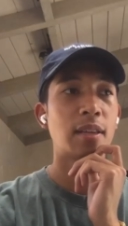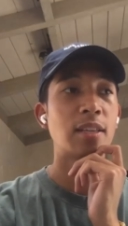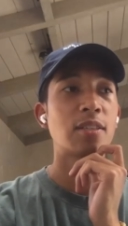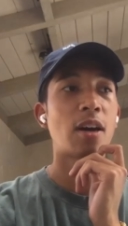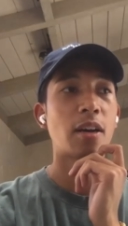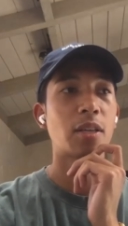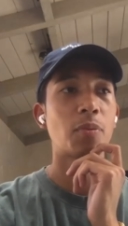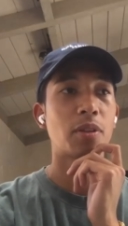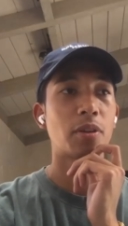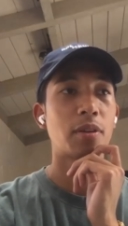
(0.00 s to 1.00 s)
in talking
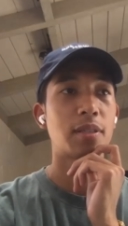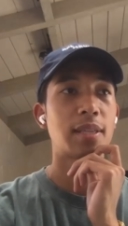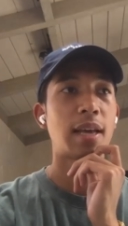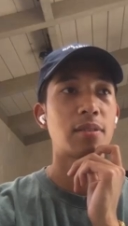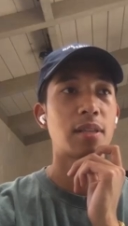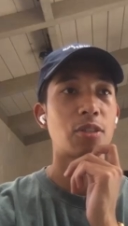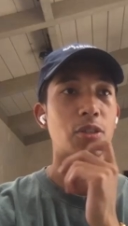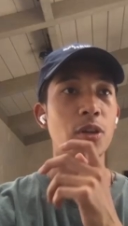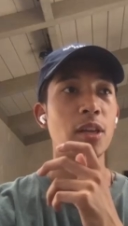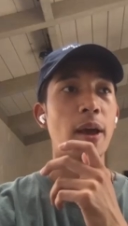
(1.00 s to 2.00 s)
with her, it sounds like
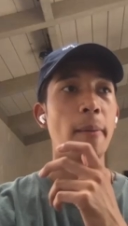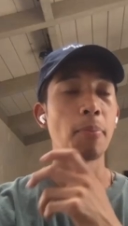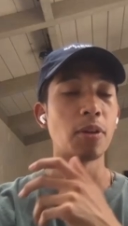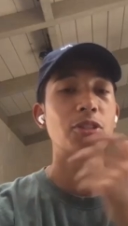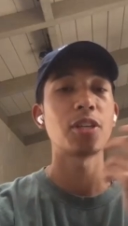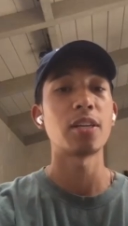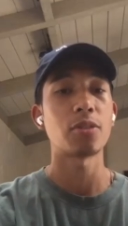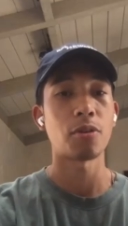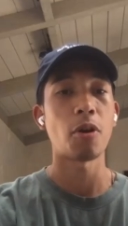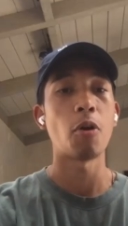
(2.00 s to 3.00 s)
she appreciates
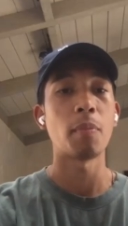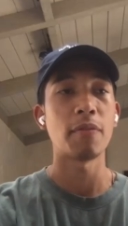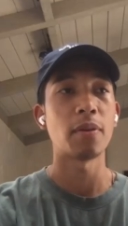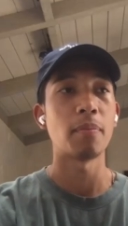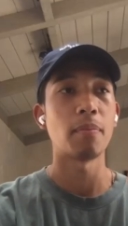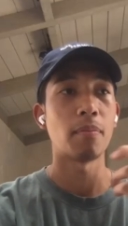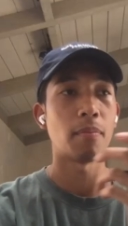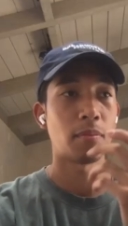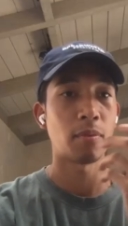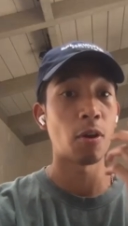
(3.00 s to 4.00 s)
her home even
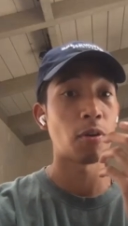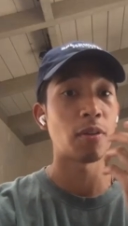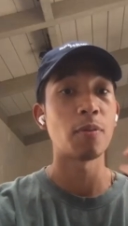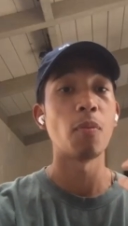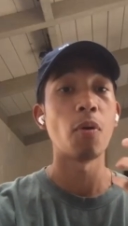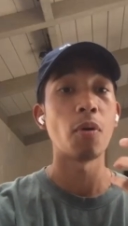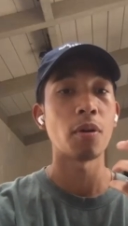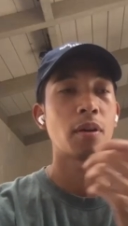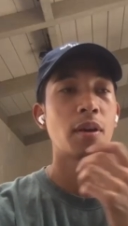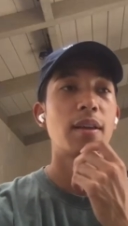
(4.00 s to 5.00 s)

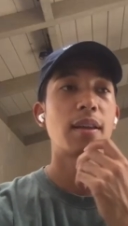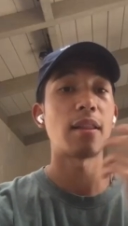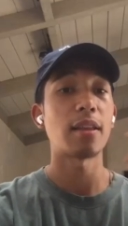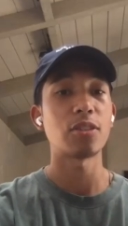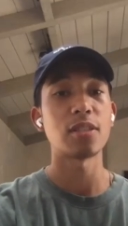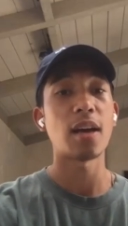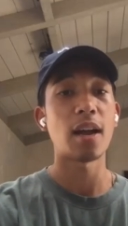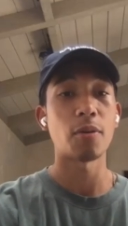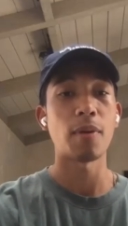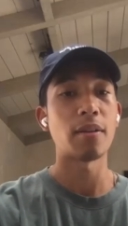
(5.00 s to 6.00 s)
more now that she's
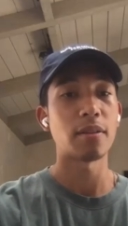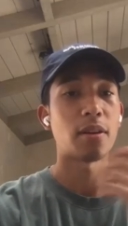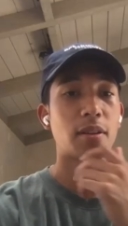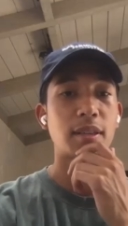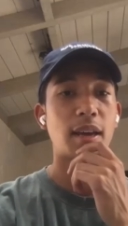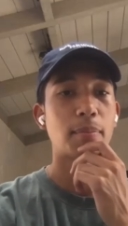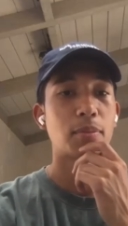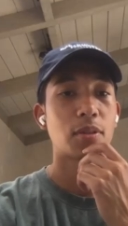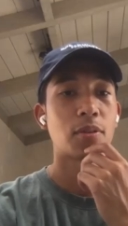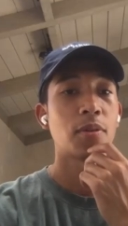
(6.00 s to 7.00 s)
not around it all the time.
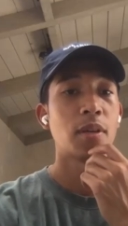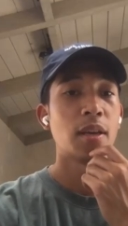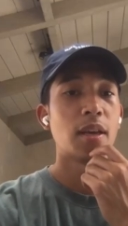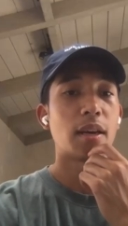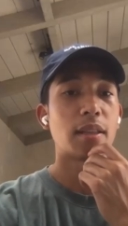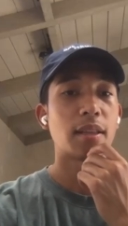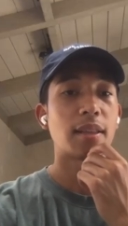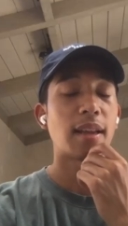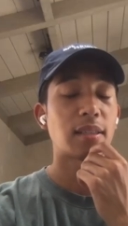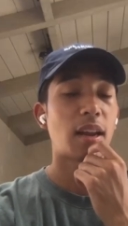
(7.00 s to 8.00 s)
So I think
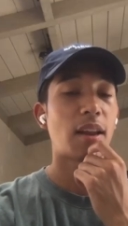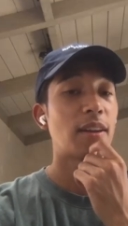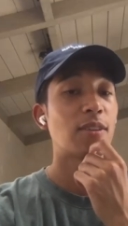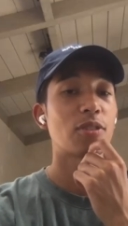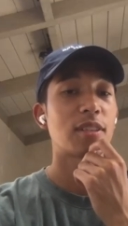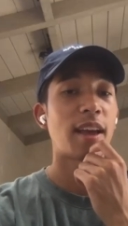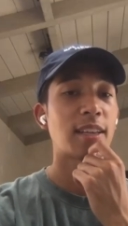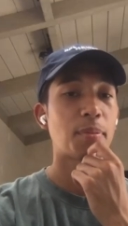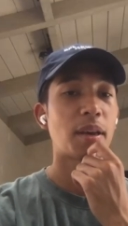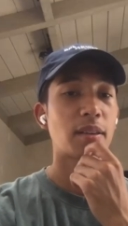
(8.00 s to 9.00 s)
that's kind of an interesting
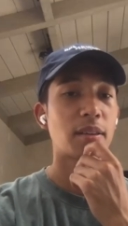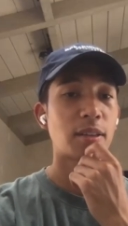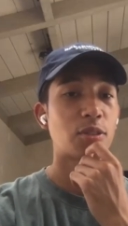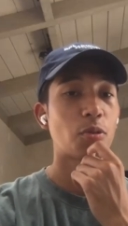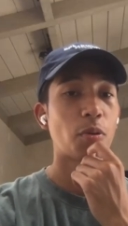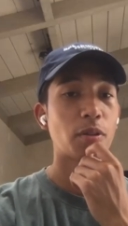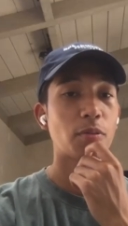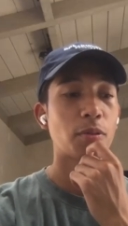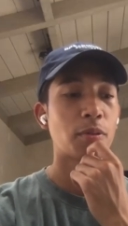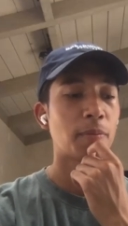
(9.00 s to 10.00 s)
aspect that she's going
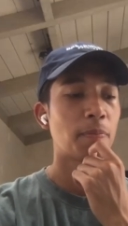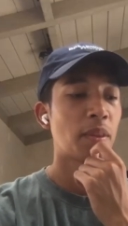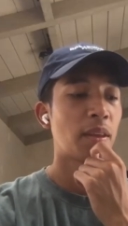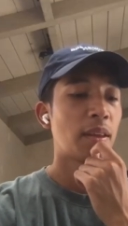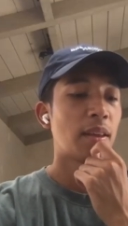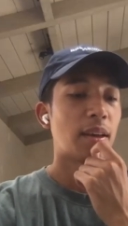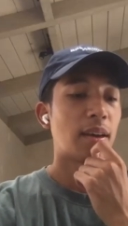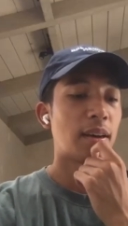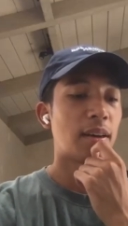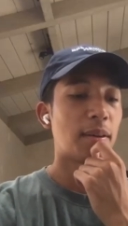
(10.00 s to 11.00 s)
through.
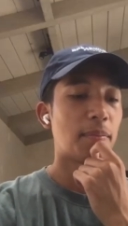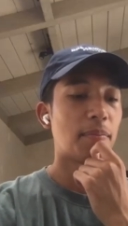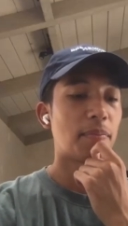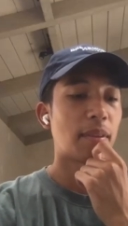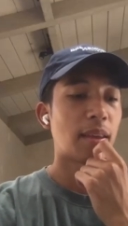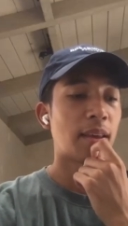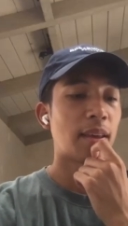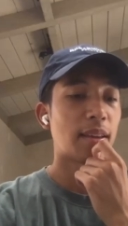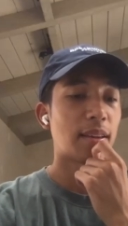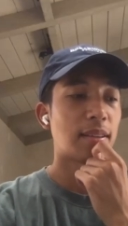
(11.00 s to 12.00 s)
And
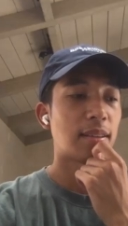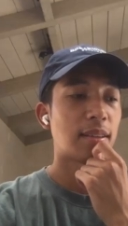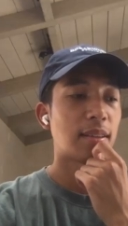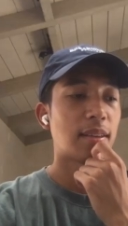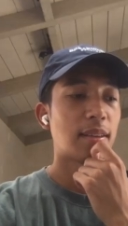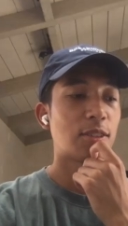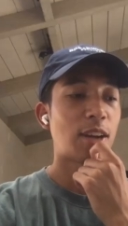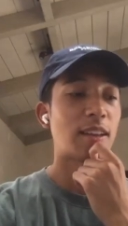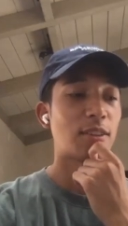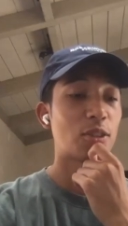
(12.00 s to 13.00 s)
and
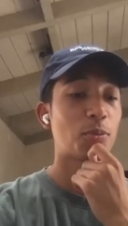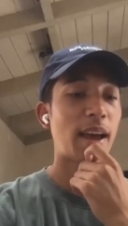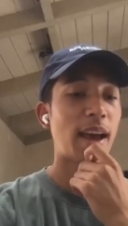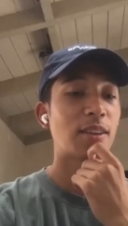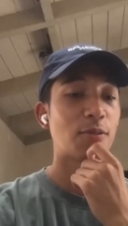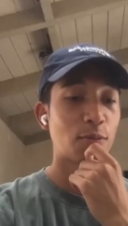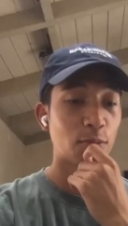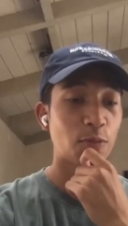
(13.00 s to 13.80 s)
challenges we had